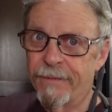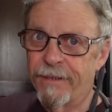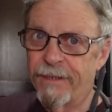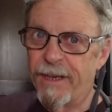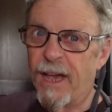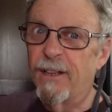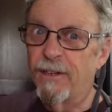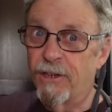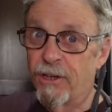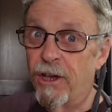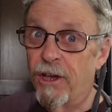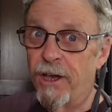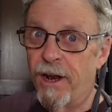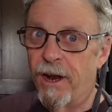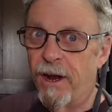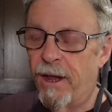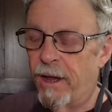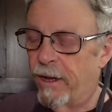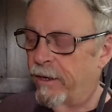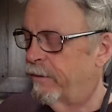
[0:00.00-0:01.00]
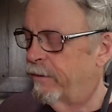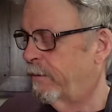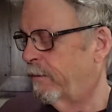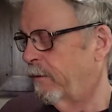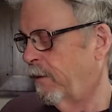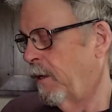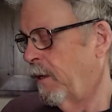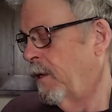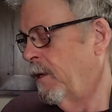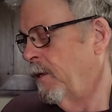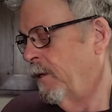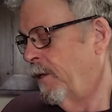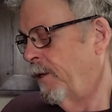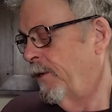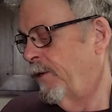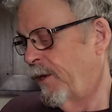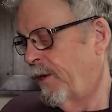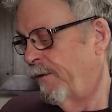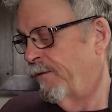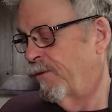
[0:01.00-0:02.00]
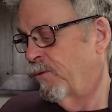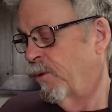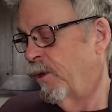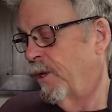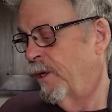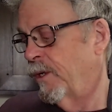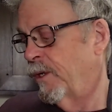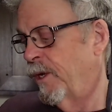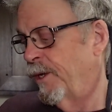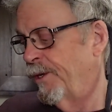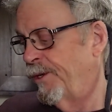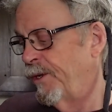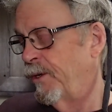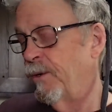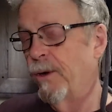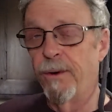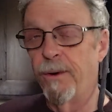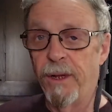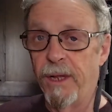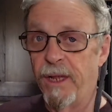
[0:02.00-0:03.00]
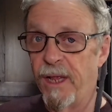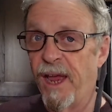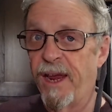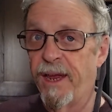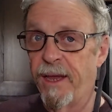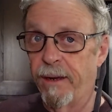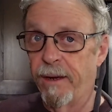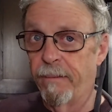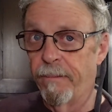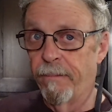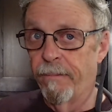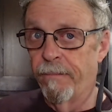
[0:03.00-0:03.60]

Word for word: Sounds good, huh? This stuff's really good too. I really like it.